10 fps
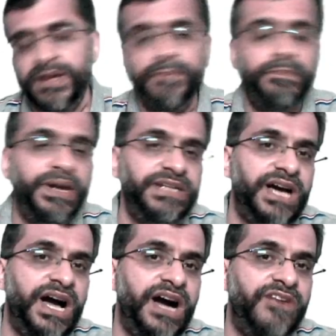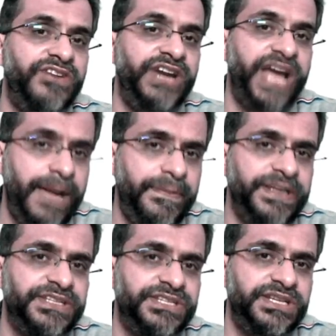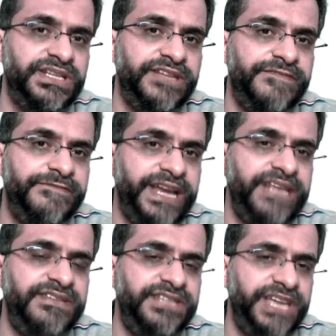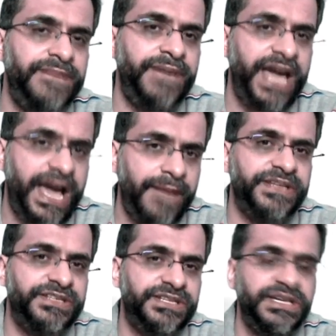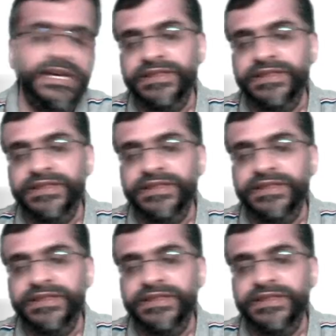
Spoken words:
But our habits, the very same habits